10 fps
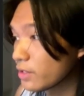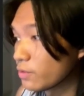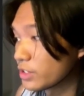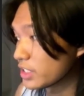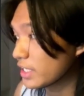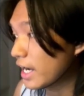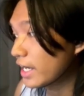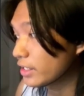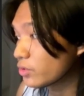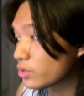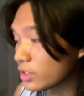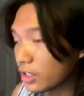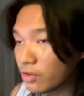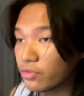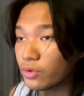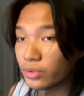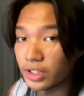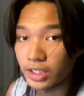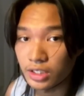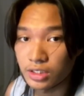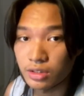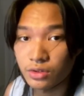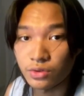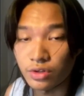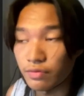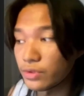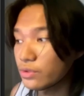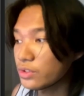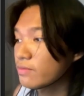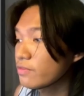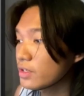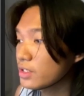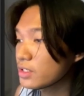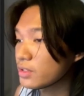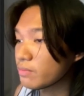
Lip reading: which is I use a lot of coding agents to review some things.